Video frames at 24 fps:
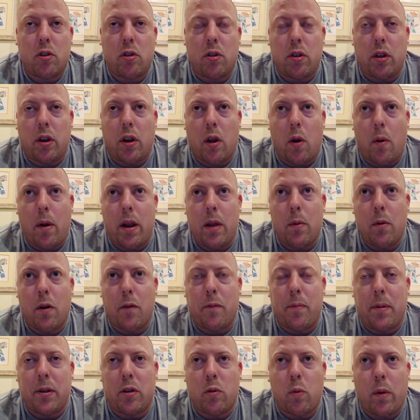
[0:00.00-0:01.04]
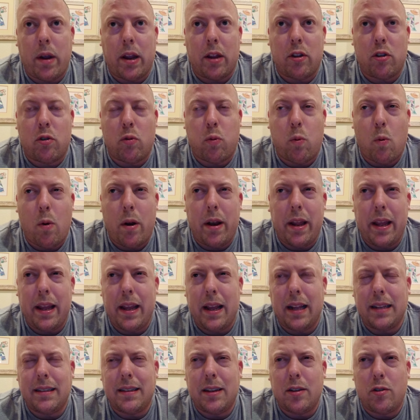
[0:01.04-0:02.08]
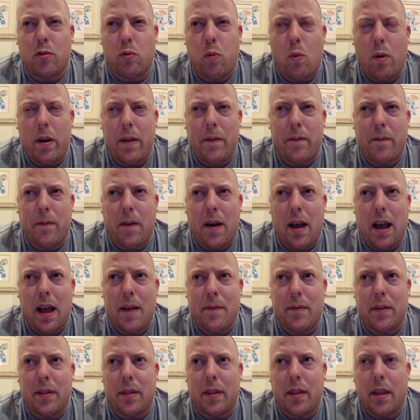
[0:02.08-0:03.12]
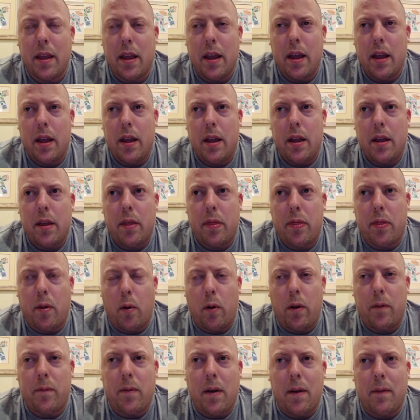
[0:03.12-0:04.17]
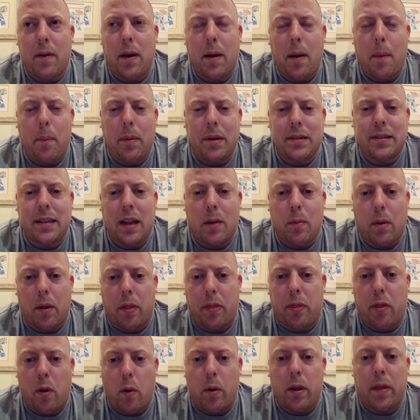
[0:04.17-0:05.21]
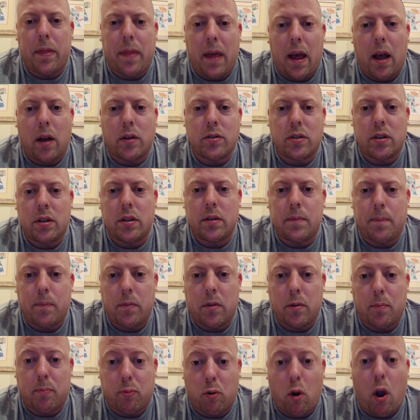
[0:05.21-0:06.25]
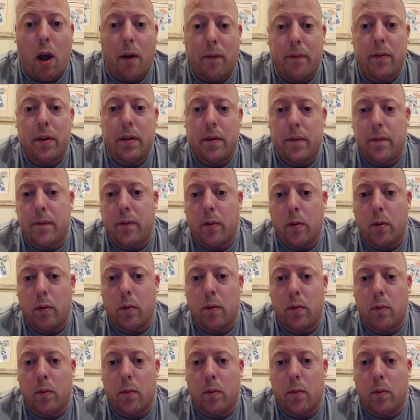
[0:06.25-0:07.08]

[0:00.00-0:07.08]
anywhere between 25 and 35. I'm going to say around 30,000 profit for